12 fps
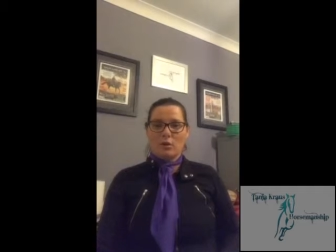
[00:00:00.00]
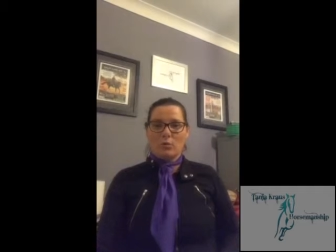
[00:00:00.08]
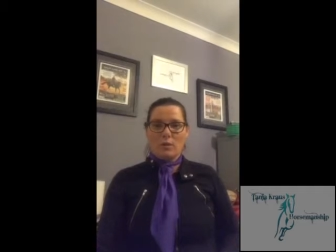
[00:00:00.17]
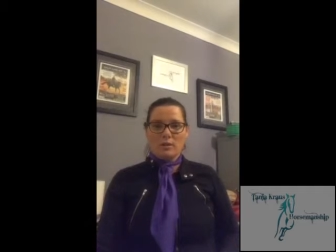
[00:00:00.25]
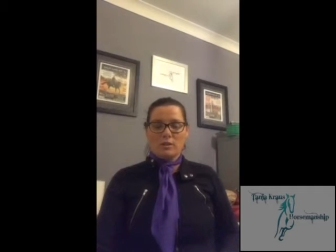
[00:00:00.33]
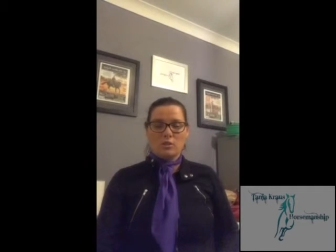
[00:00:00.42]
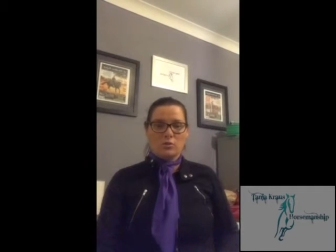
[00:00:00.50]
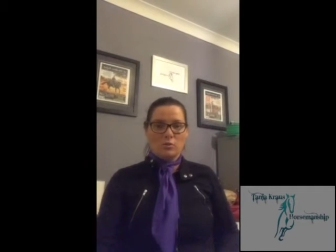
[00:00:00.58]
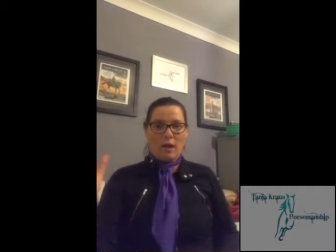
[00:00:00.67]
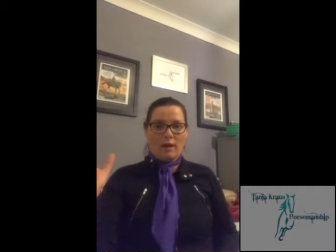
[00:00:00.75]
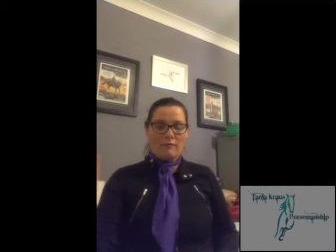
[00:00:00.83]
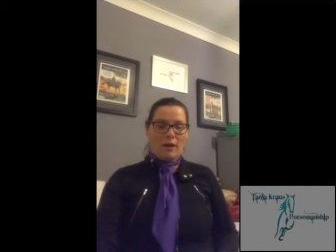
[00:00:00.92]
You know, once you
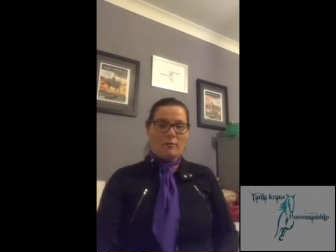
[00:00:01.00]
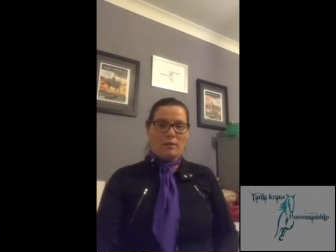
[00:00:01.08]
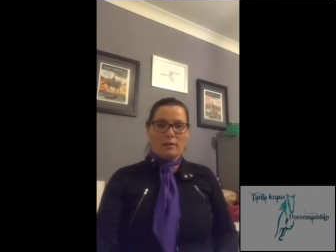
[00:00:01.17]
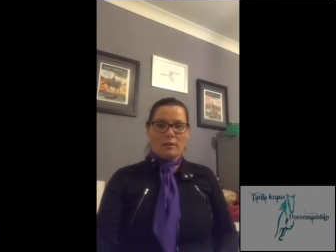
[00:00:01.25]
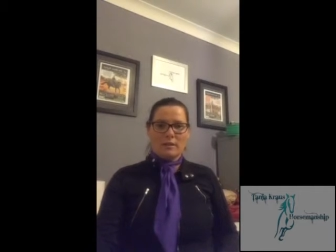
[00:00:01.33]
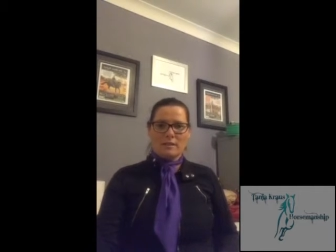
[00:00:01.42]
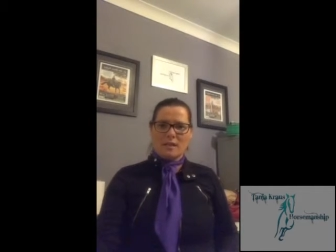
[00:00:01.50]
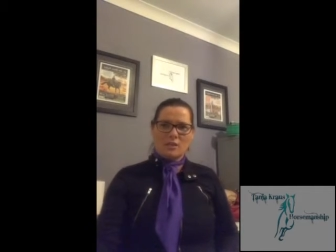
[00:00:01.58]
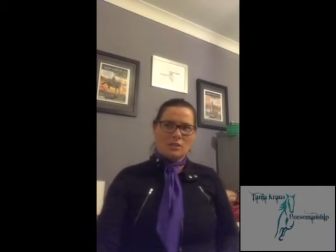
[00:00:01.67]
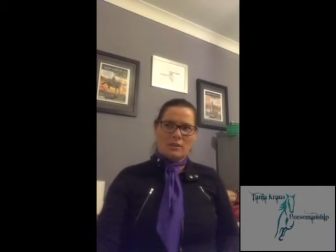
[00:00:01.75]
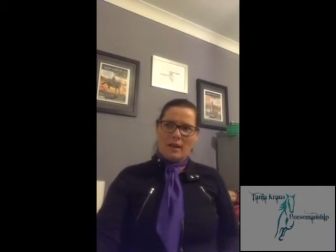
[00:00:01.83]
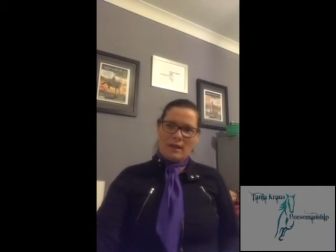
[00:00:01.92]
have that
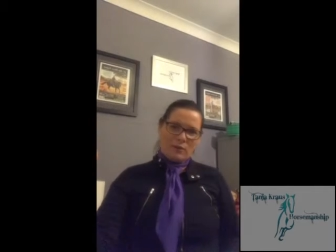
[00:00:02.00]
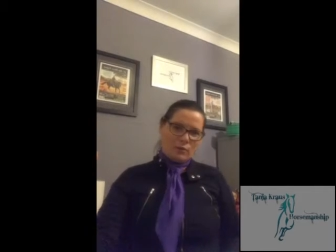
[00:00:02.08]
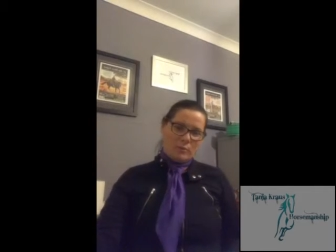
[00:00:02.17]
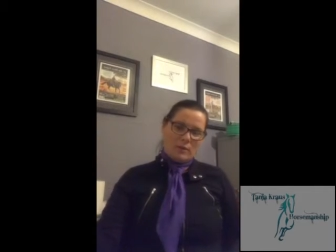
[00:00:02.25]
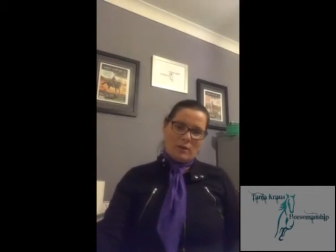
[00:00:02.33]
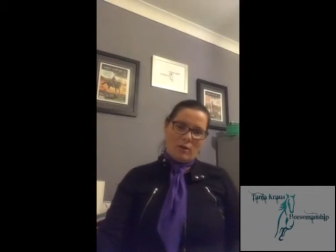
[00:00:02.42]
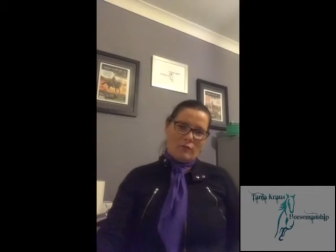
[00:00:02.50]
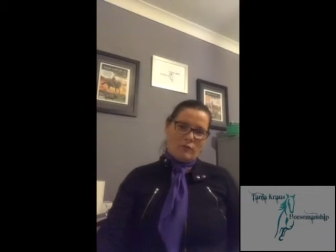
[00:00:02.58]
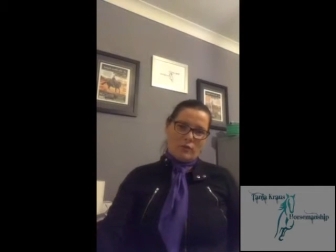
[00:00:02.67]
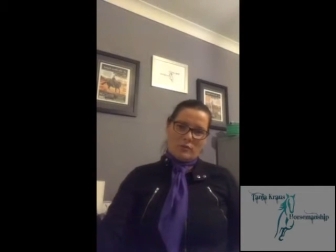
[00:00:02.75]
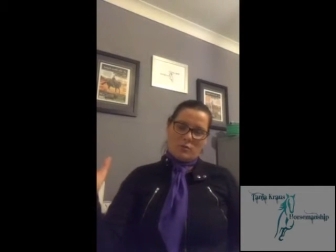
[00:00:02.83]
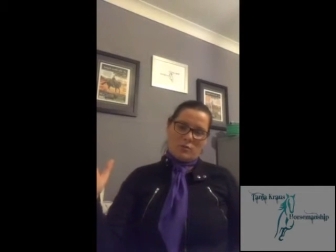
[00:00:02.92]
realization that, hang on a minute, I've
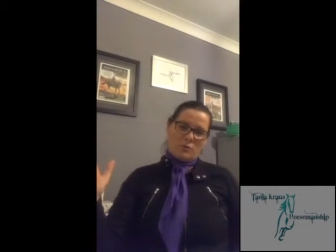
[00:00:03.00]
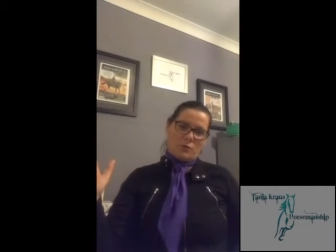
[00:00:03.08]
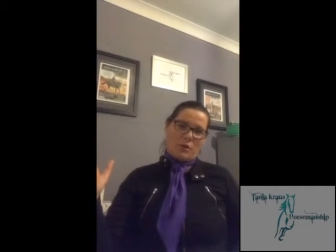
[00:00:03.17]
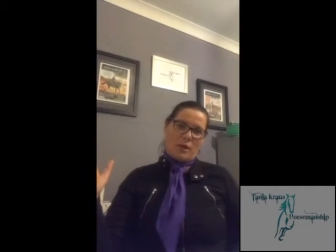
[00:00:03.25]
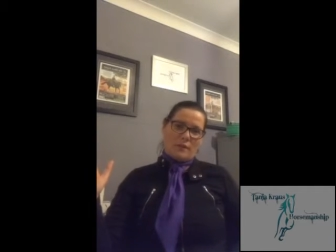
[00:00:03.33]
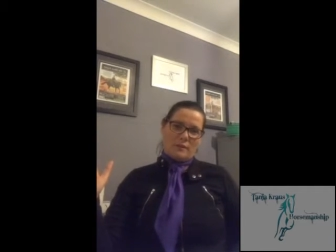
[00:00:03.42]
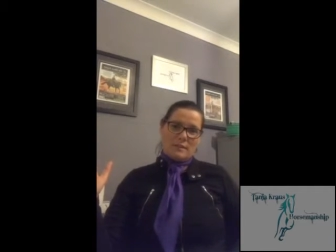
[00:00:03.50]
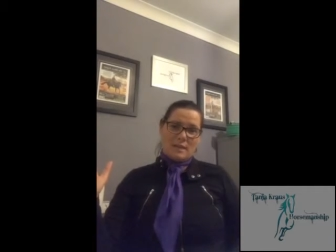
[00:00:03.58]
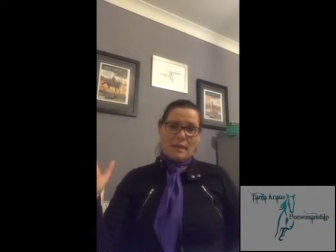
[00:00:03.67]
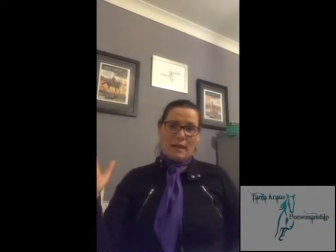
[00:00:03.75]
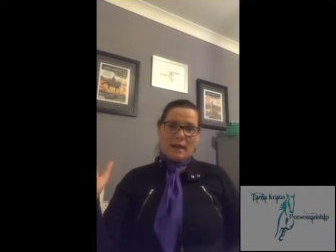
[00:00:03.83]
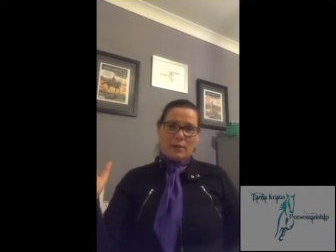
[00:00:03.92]
got this horse for another
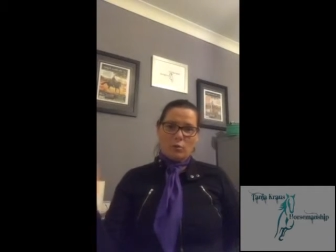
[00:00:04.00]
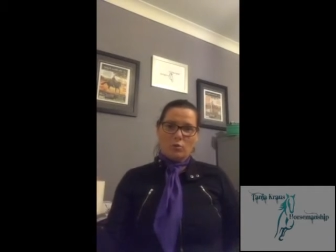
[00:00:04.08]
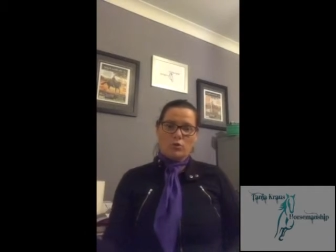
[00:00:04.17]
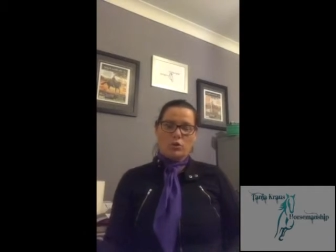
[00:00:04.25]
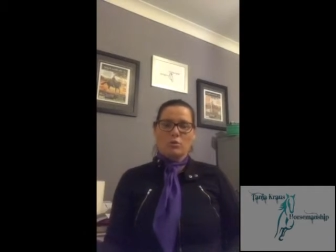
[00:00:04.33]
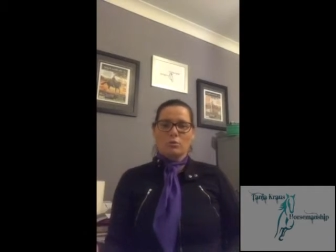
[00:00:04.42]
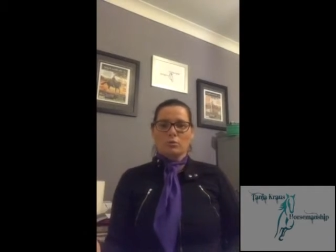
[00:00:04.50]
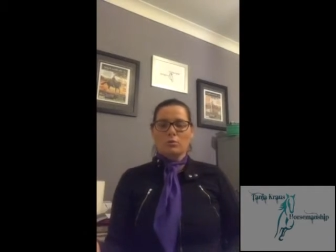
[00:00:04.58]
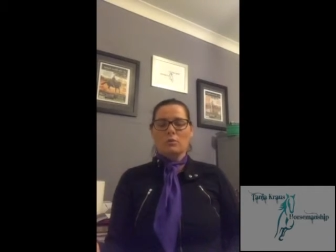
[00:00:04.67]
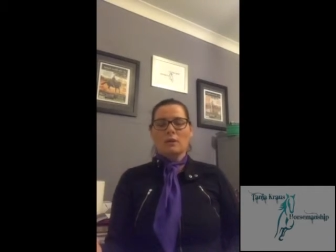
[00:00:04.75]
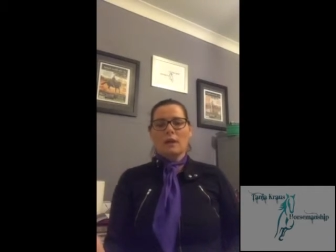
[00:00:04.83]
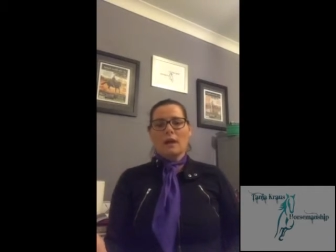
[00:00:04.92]
decade or
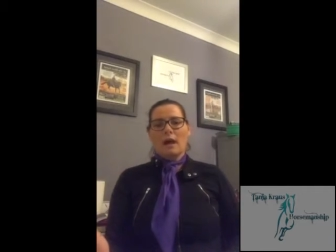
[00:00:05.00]
two